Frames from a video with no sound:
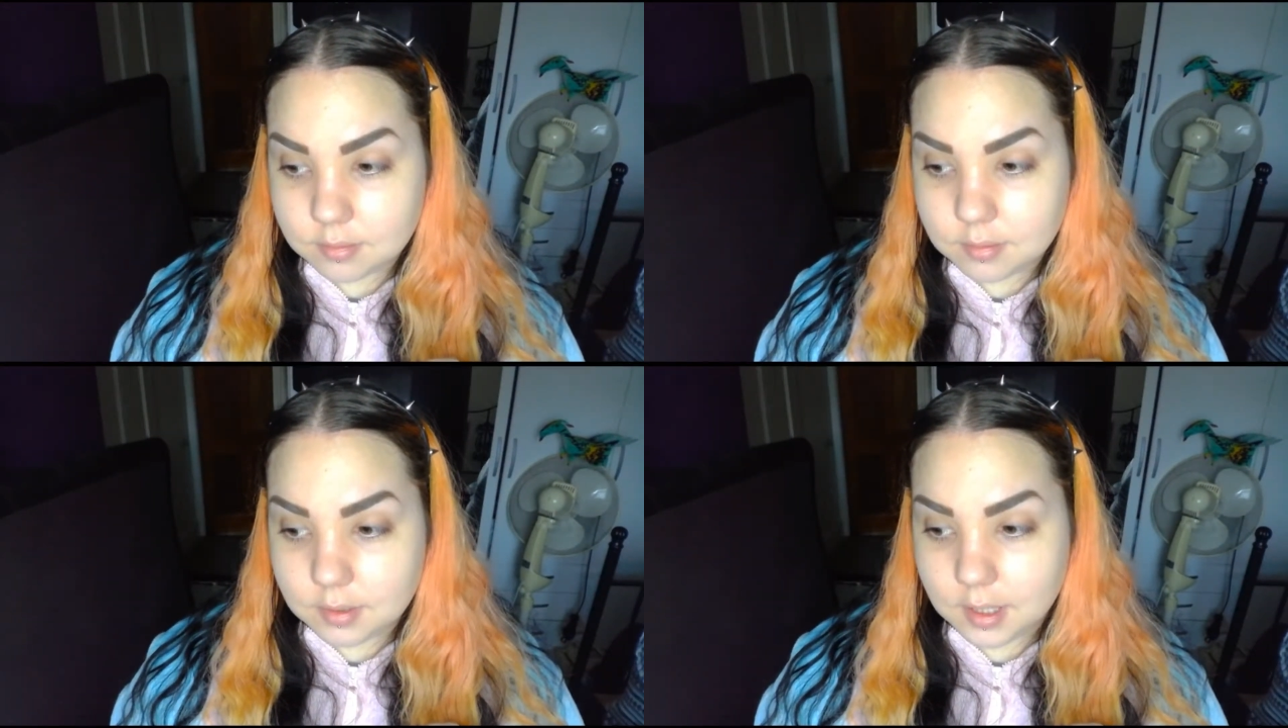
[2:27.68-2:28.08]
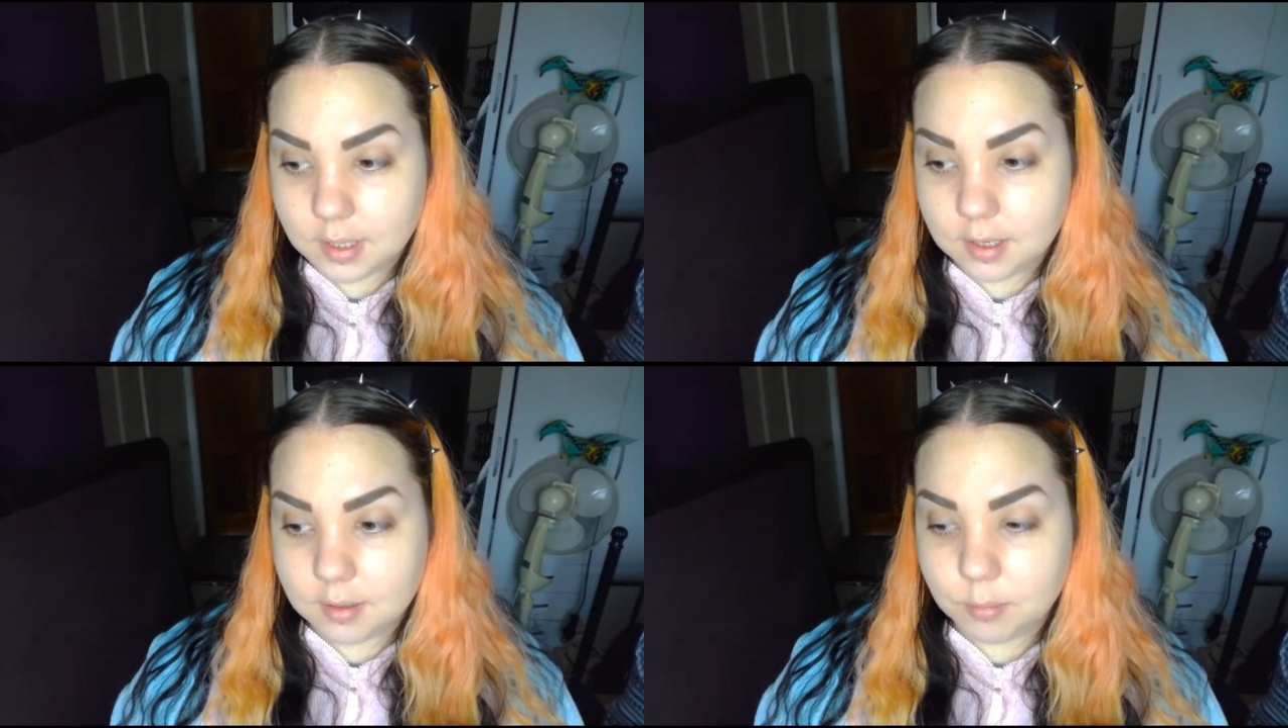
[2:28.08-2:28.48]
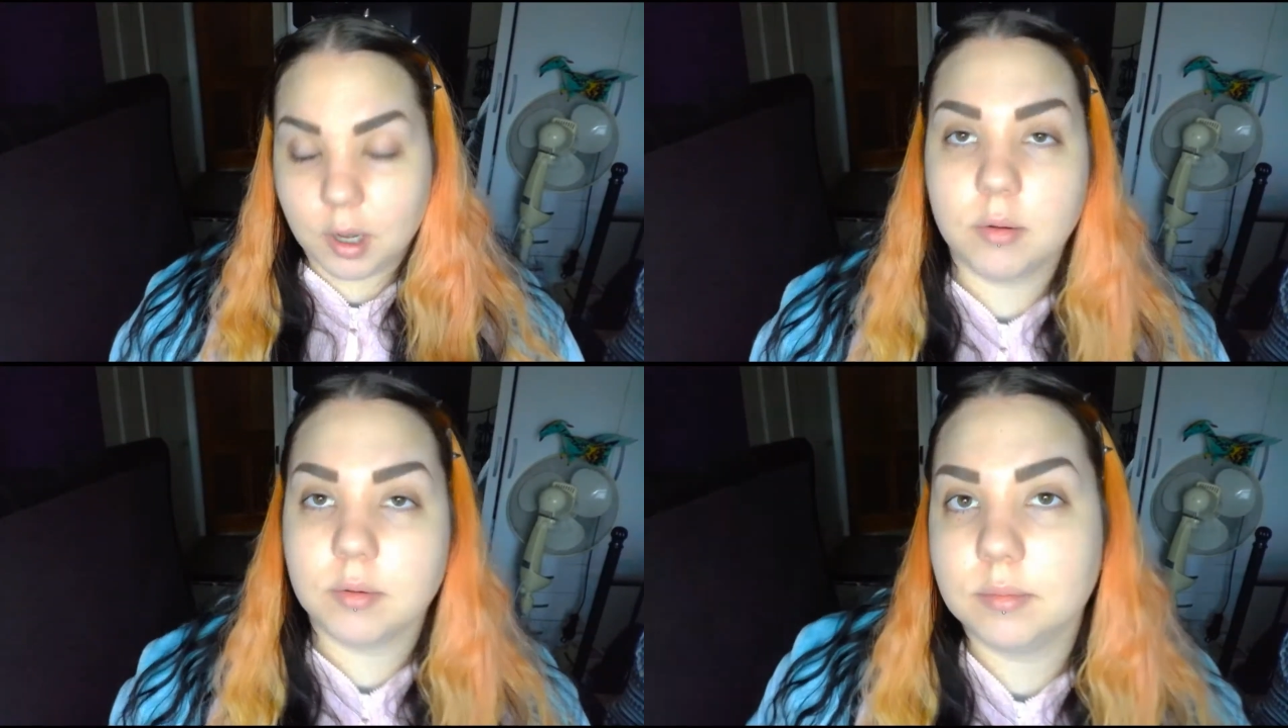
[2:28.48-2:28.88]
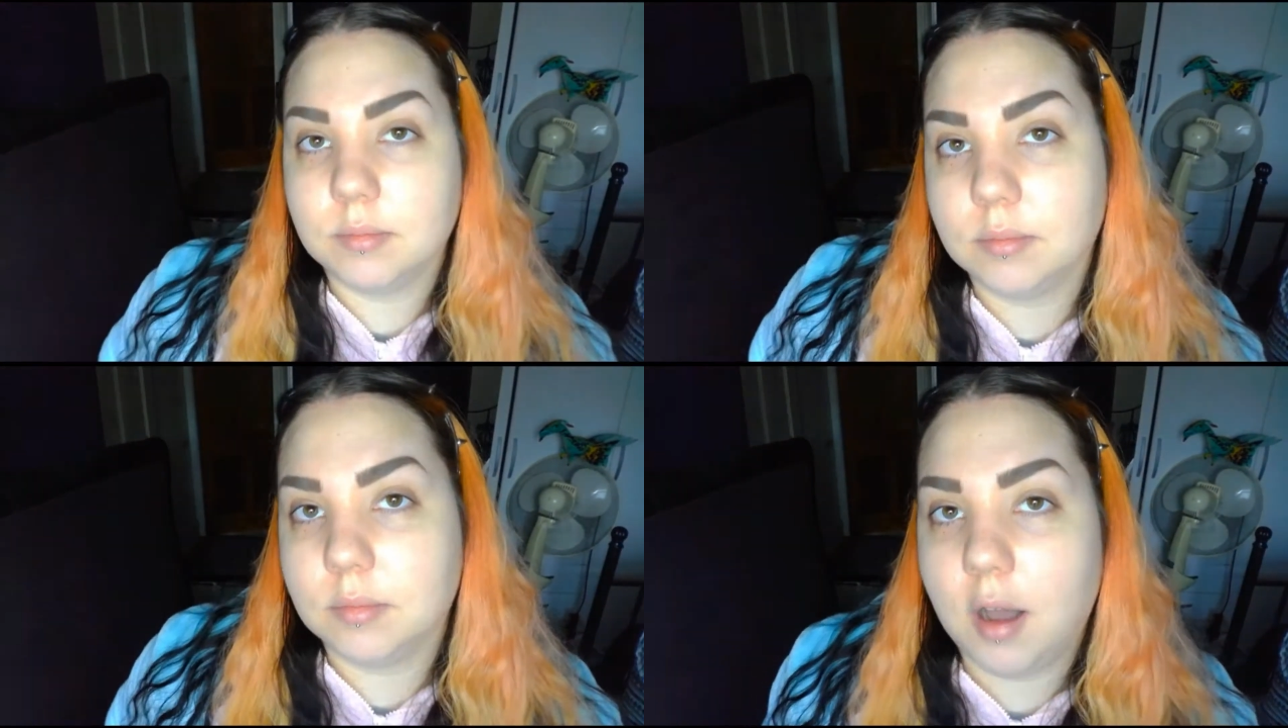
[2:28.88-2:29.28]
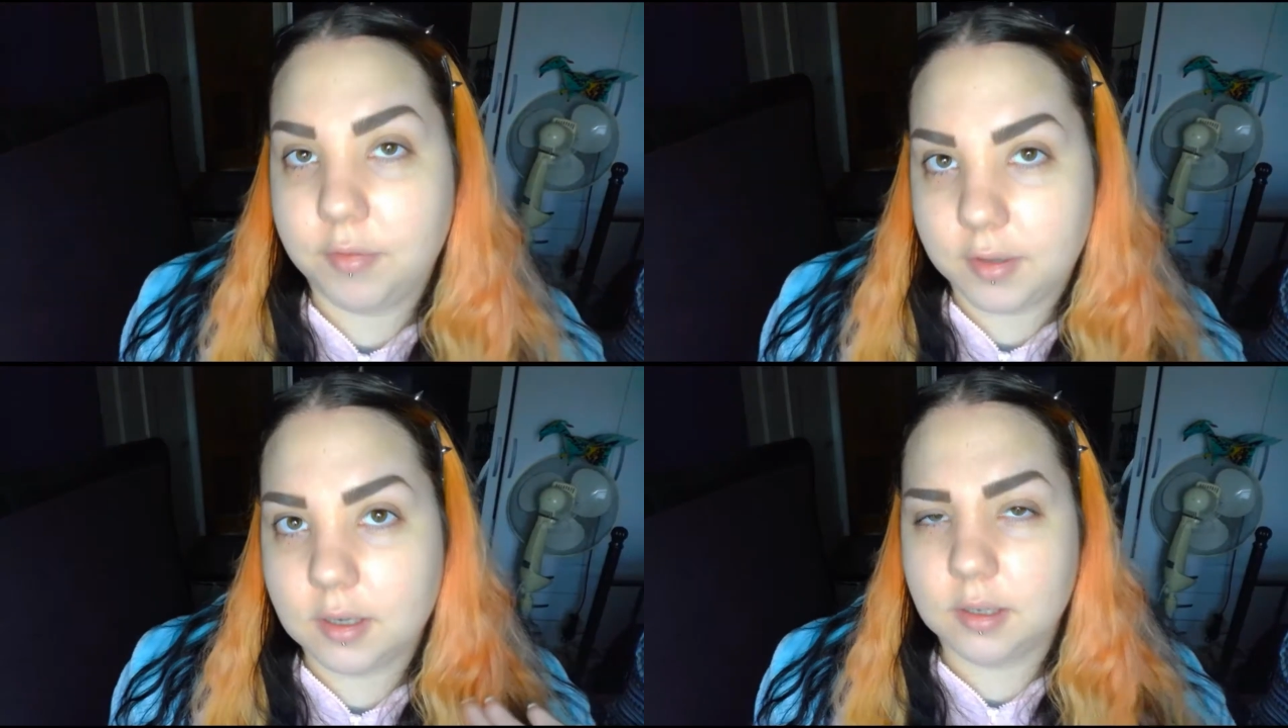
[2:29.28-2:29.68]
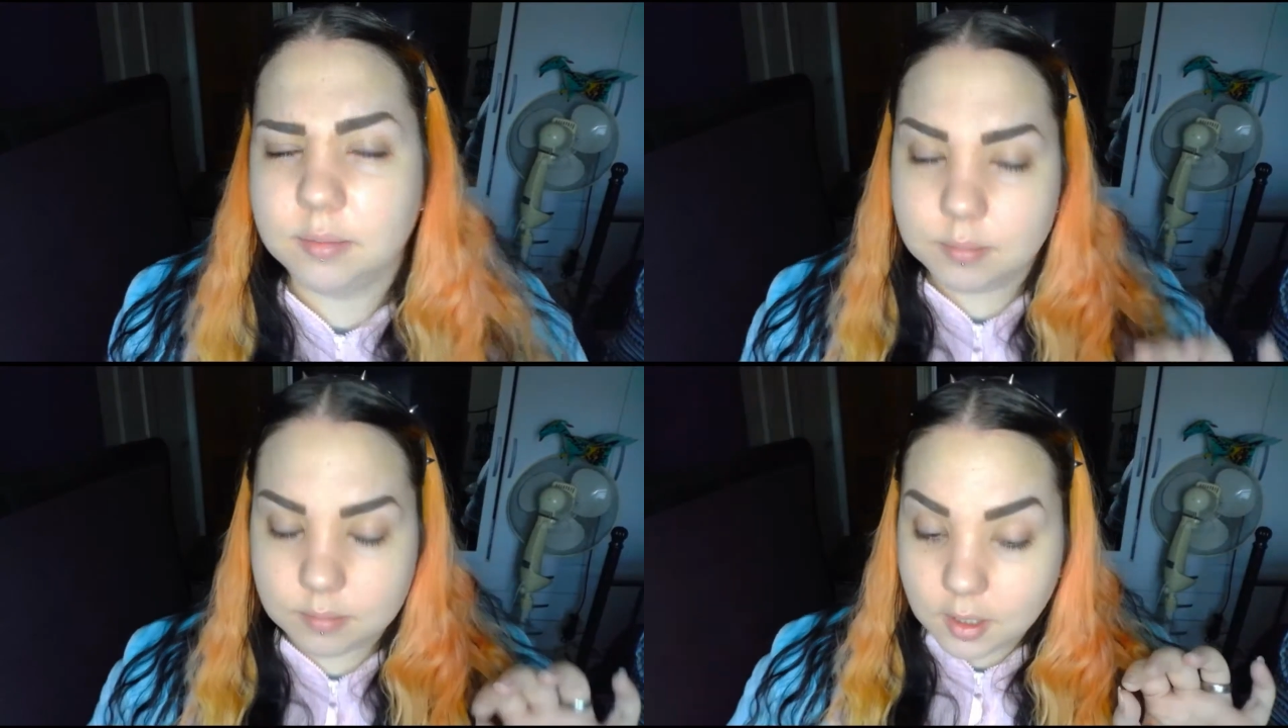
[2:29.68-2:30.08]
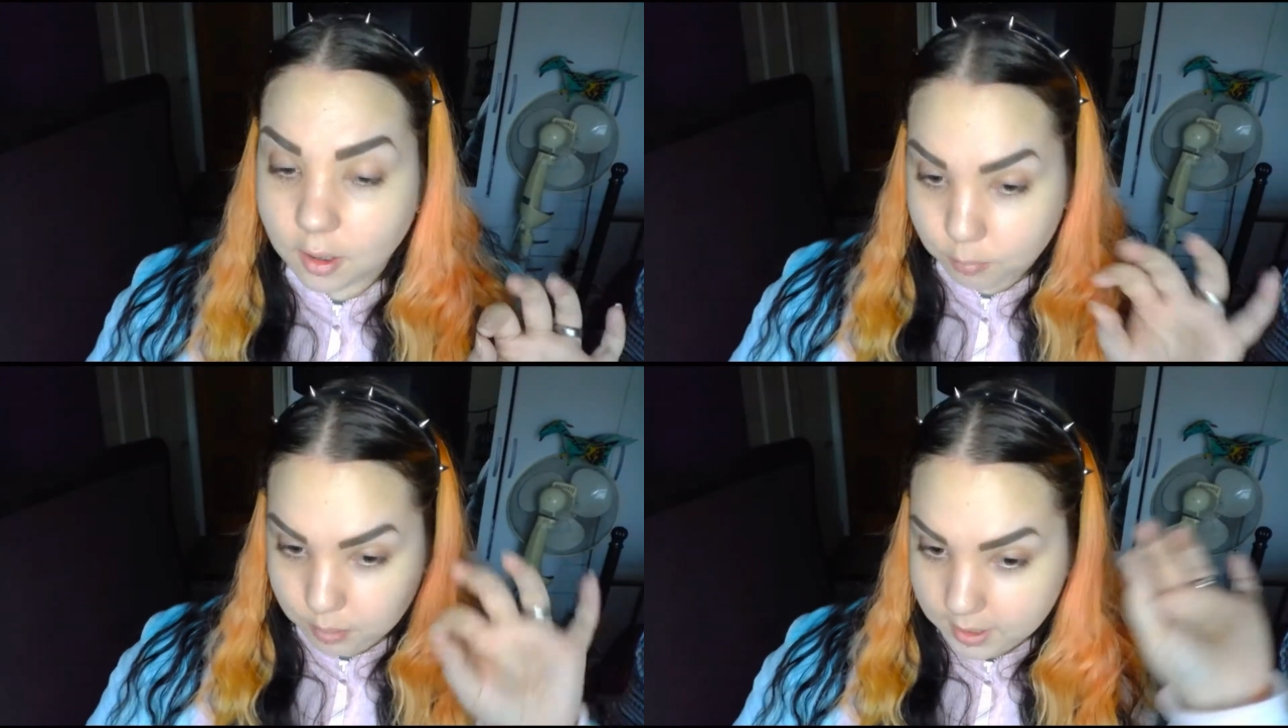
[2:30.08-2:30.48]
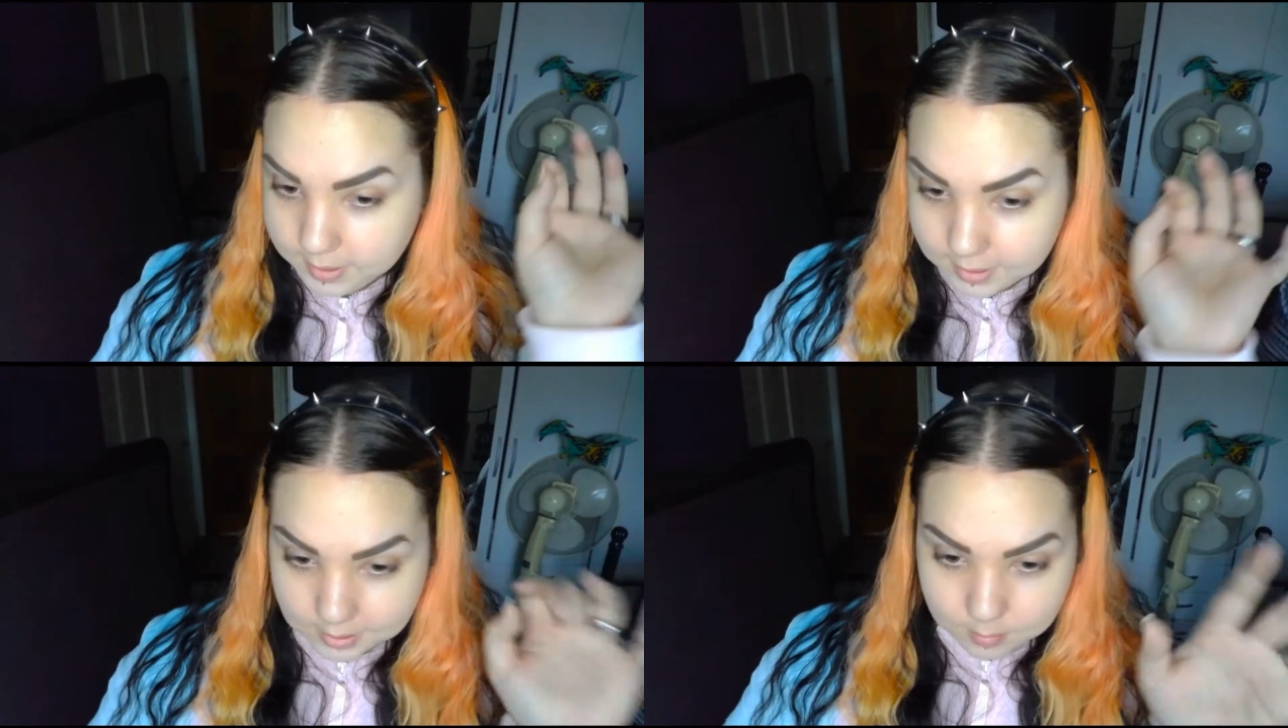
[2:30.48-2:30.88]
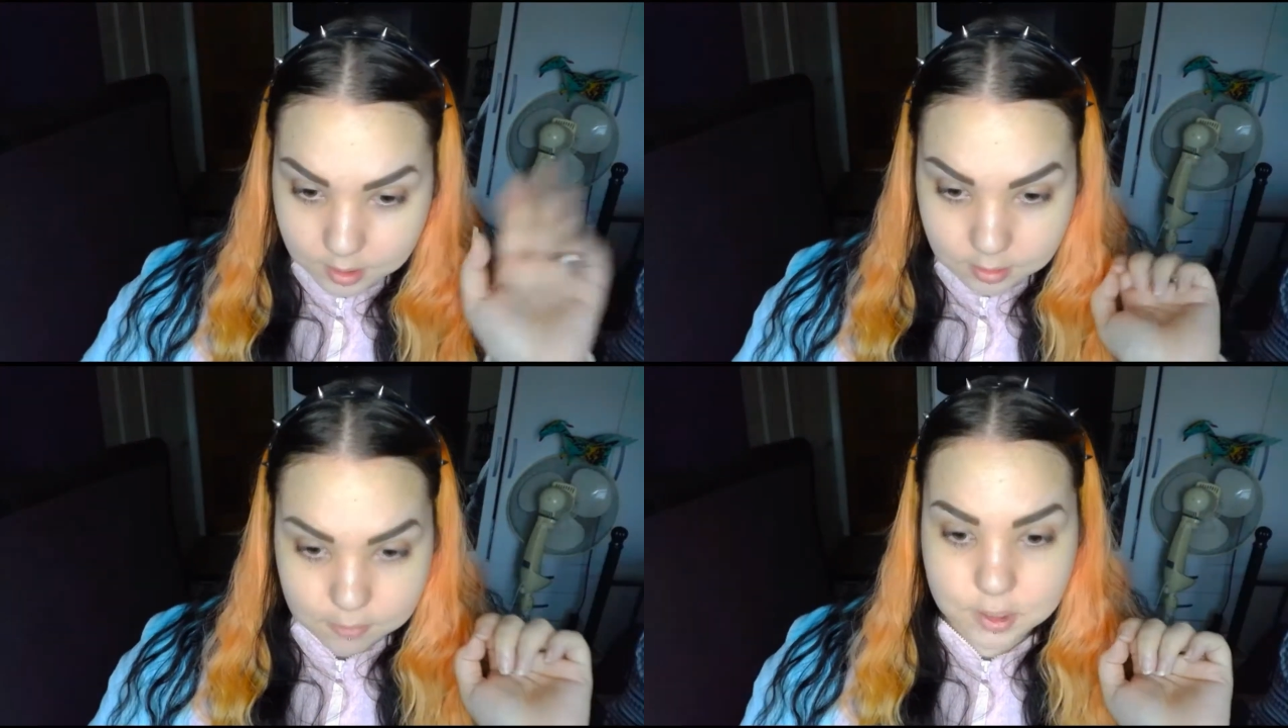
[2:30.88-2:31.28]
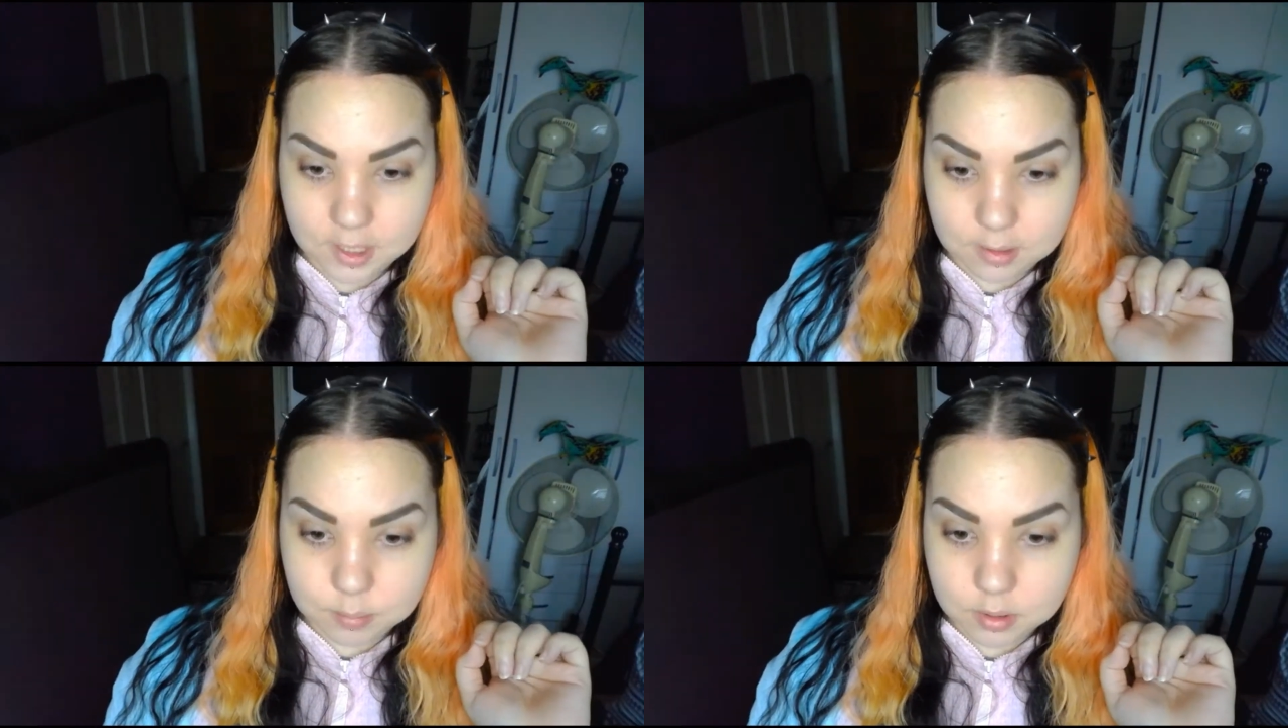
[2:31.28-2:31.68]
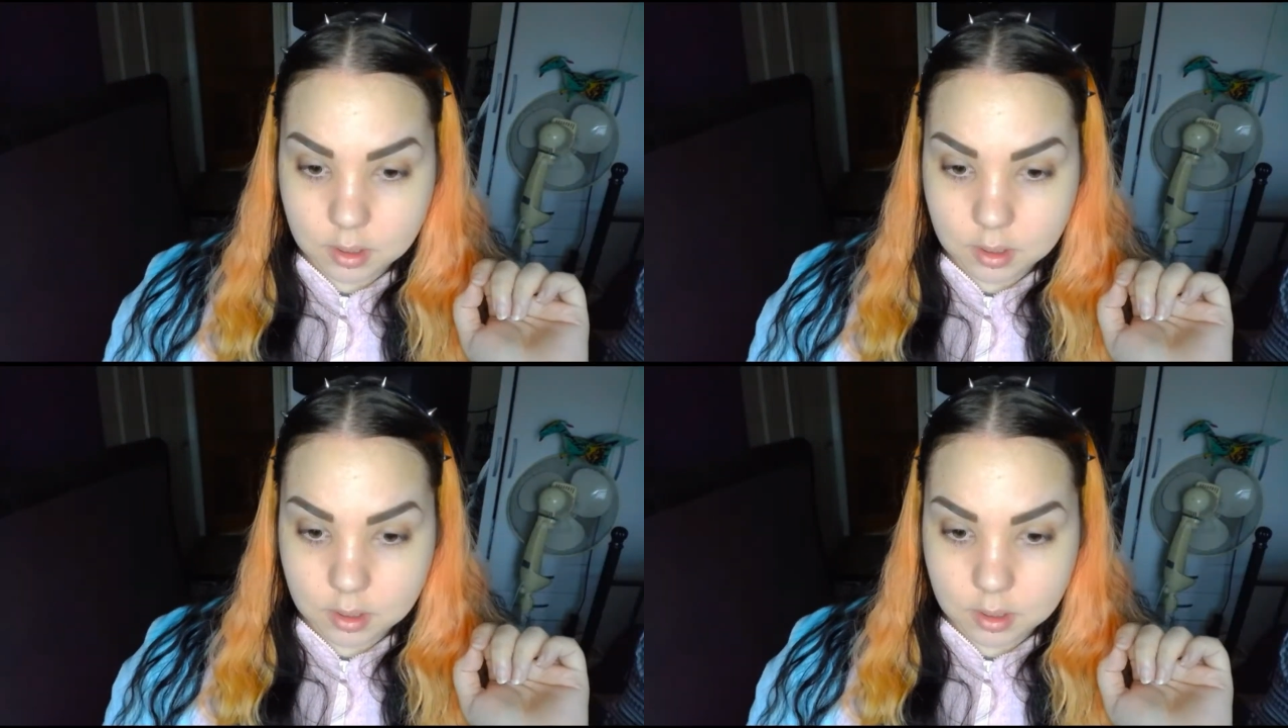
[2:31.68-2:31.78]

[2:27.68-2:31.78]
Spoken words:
well, after, you know, plucking them into shape,